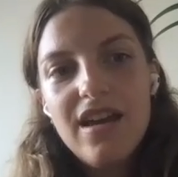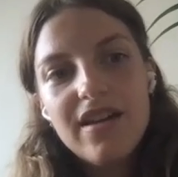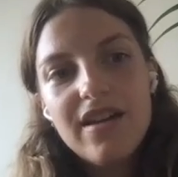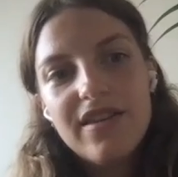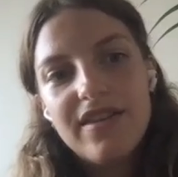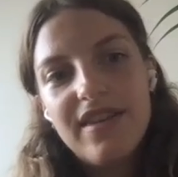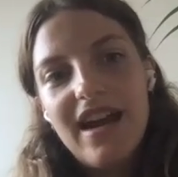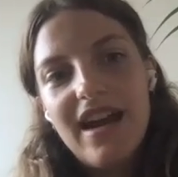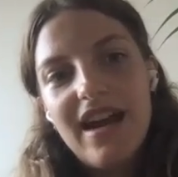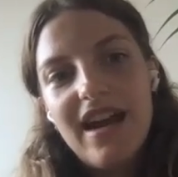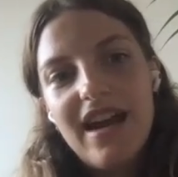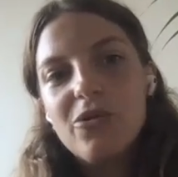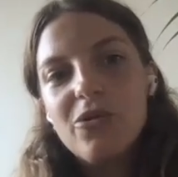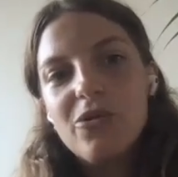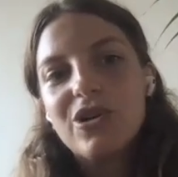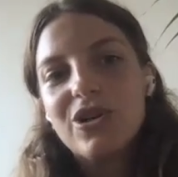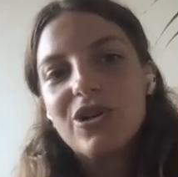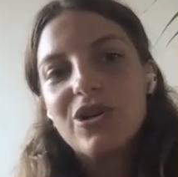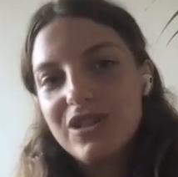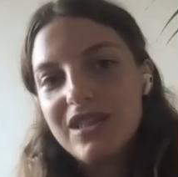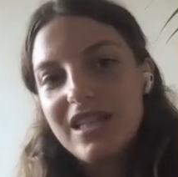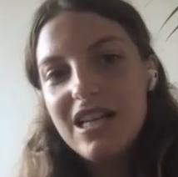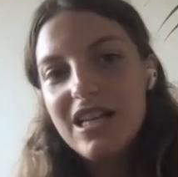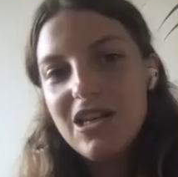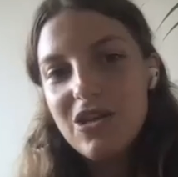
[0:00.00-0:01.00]
then I will
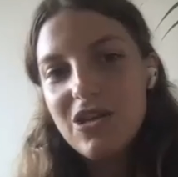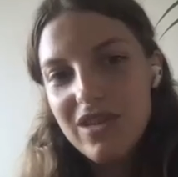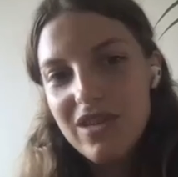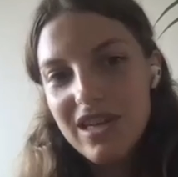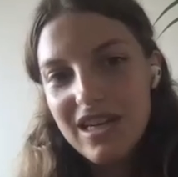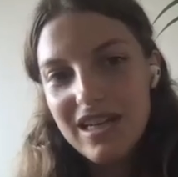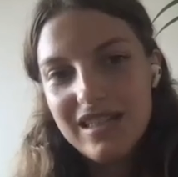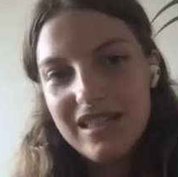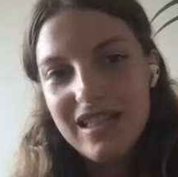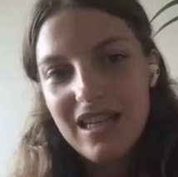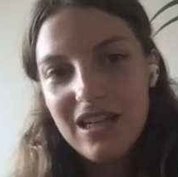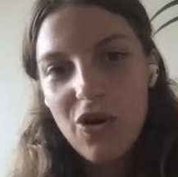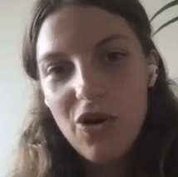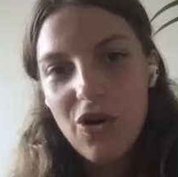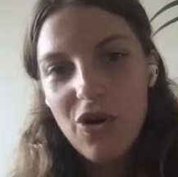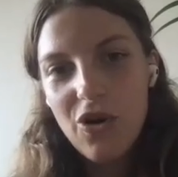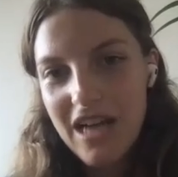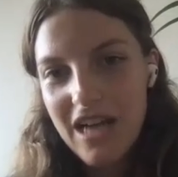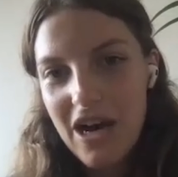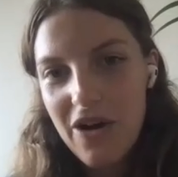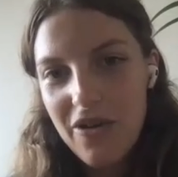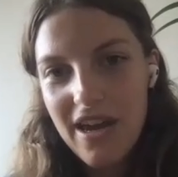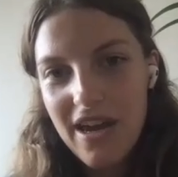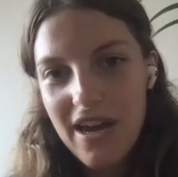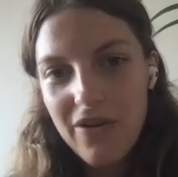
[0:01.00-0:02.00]
continue this and go
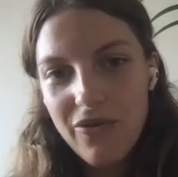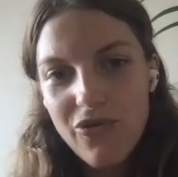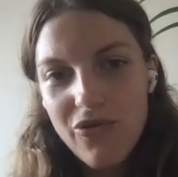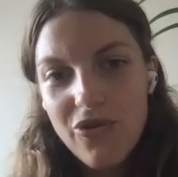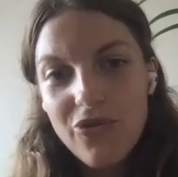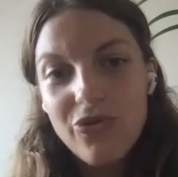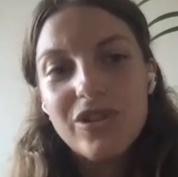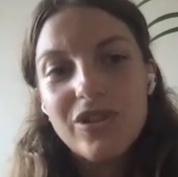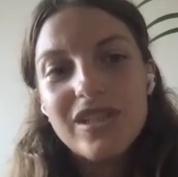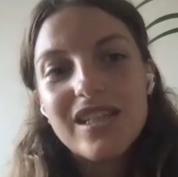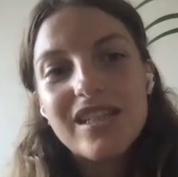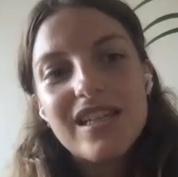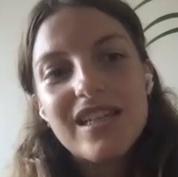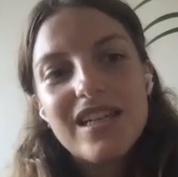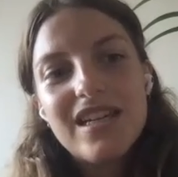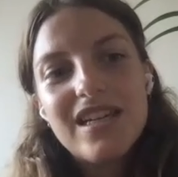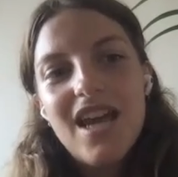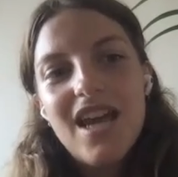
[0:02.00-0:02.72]
down that route.